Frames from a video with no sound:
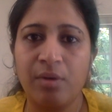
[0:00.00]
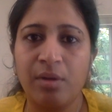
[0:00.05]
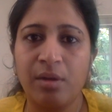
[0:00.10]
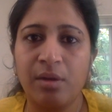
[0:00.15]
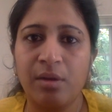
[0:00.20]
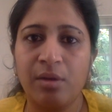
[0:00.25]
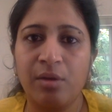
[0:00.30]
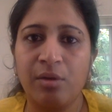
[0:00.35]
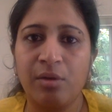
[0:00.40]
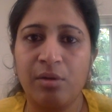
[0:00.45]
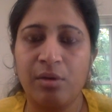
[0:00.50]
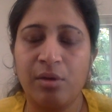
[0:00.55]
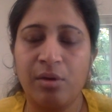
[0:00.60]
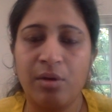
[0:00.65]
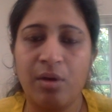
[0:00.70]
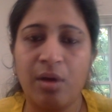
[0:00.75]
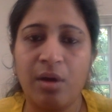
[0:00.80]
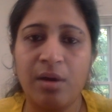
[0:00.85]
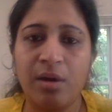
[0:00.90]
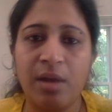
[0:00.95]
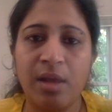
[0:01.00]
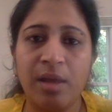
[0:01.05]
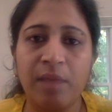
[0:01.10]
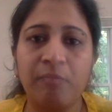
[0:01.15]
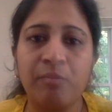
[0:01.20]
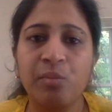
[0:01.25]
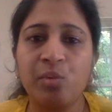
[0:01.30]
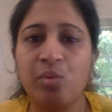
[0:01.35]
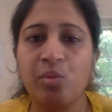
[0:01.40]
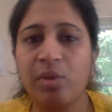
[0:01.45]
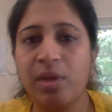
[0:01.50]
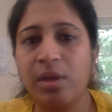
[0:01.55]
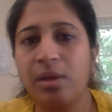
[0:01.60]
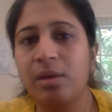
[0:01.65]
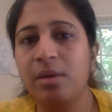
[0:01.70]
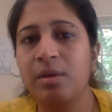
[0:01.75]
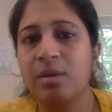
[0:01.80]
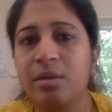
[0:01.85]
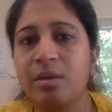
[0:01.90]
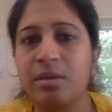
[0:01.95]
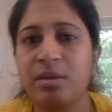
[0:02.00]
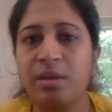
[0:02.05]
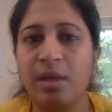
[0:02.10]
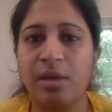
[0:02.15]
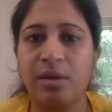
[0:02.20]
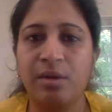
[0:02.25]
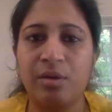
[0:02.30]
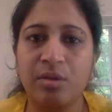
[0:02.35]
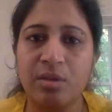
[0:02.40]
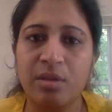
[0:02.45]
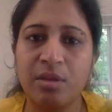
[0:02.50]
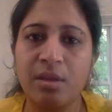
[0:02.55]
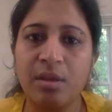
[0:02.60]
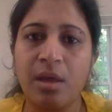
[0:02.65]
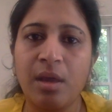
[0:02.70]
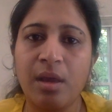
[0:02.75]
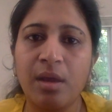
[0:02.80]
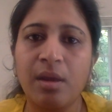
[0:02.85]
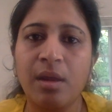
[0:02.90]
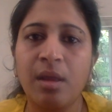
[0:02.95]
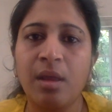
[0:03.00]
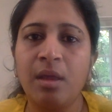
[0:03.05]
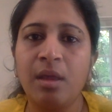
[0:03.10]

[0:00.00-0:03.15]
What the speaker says: and you're not like moving side to side.